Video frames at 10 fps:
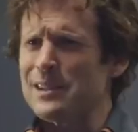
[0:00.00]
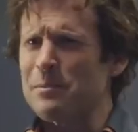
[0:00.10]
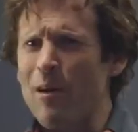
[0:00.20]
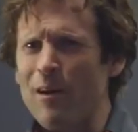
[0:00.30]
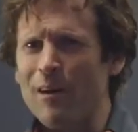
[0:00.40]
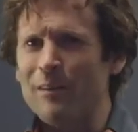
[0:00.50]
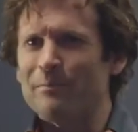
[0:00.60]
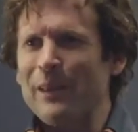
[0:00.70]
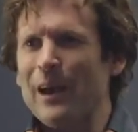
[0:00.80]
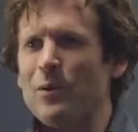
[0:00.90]

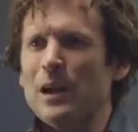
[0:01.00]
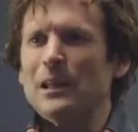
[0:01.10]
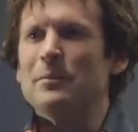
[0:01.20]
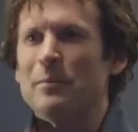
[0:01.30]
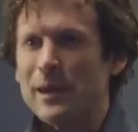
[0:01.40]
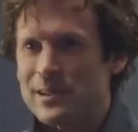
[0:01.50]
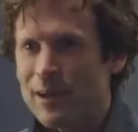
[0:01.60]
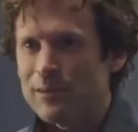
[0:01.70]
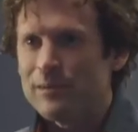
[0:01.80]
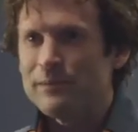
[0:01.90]
small. I don't want to limit
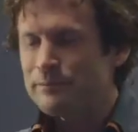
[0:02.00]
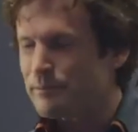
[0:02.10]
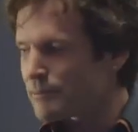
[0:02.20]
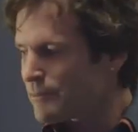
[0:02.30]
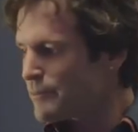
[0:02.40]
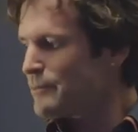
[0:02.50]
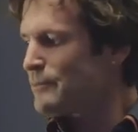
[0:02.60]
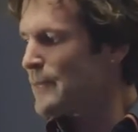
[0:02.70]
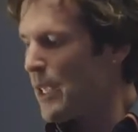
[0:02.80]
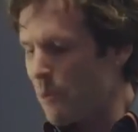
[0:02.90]
myself.
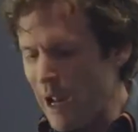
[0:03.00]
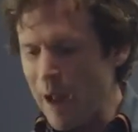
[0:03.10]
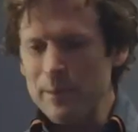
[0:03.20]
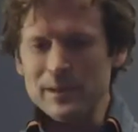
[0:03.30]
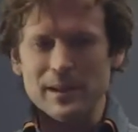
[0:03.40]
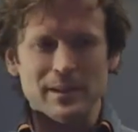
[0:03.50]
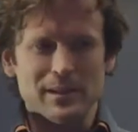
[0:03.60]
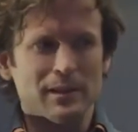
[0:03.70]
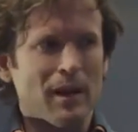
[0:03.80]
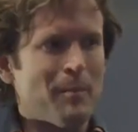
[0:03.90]
And what happens is
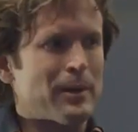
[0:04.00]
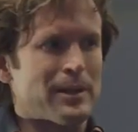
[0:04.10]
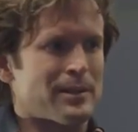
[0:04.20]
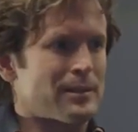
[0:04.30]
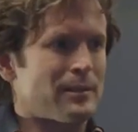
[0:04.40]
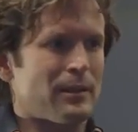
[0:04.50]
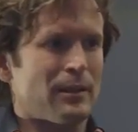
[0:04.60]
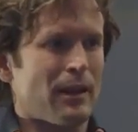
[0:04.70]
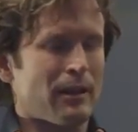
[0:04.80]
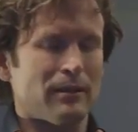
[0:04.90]
companies
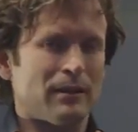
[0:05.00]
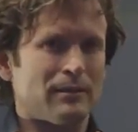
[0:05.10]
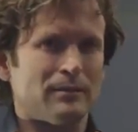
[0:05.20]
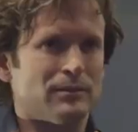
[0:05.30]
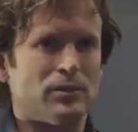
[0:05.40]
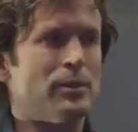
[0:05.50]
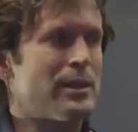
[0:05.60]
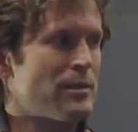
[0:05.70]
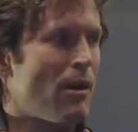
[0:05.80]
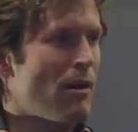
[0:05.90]
do
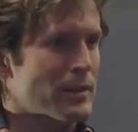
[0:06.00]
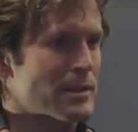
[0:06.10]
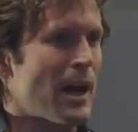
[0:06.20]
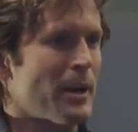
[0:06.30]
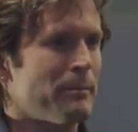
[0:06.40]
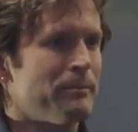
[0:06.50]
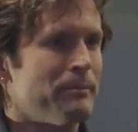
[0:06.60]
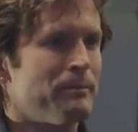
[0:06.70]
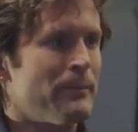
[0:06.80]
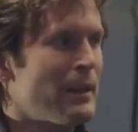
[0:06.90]
this all the time.
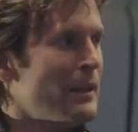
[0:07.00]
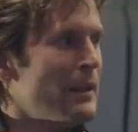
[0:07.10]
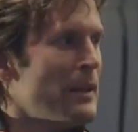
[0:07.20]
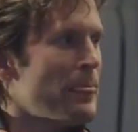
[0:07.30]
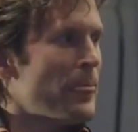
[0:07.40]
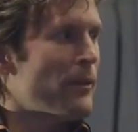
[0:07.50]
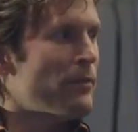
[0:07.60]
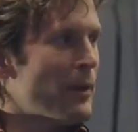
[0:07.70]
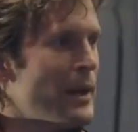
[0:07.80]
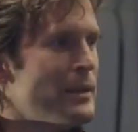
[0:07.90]
They're
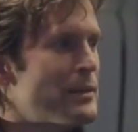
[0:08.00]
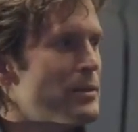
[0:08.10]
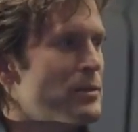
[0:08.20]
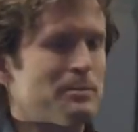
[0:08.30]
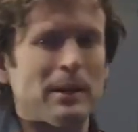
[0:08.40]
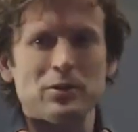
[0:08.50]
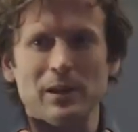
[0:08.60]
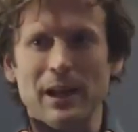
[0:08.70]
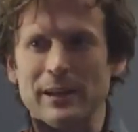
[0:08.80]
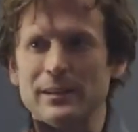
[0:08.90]
afraid to
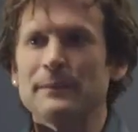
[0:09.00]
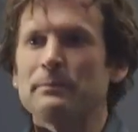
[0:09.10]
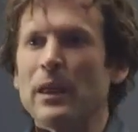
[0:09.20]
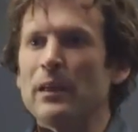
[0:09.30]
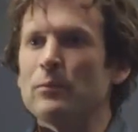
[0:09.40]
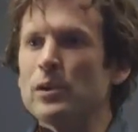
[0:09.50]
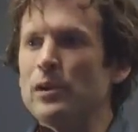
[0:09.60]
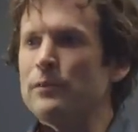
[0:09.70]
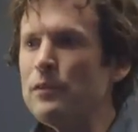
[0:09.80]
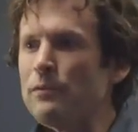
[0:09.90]
specialize. And when you,
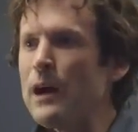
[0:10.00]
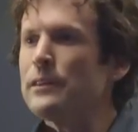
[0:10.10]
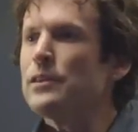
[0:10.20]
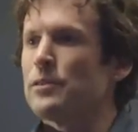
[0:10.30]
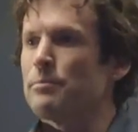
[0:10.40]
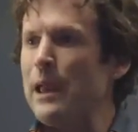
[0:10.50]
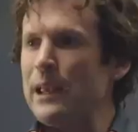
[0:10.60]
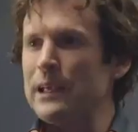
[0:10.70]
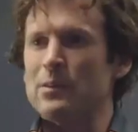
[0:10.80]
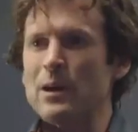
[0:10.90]
if you find that you're
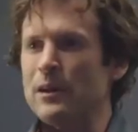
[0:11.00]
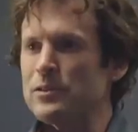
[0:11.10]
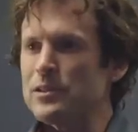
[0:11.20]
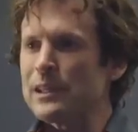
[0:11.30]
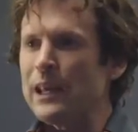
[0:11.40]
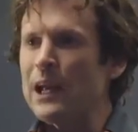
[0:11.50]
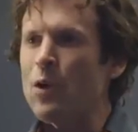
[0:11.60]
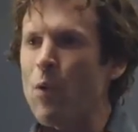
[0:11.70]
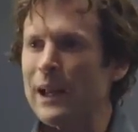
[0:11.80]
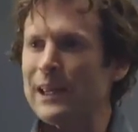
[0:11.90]
banging around, you just can't
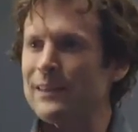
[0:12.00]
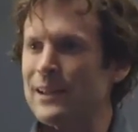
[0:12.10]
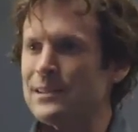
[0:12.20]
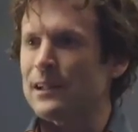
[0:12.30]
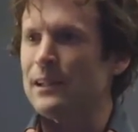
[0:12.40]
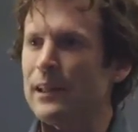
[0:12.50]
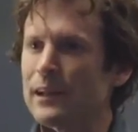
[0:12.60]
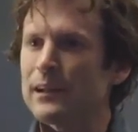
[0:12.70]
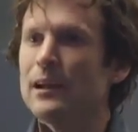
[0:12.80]
quite get things to click,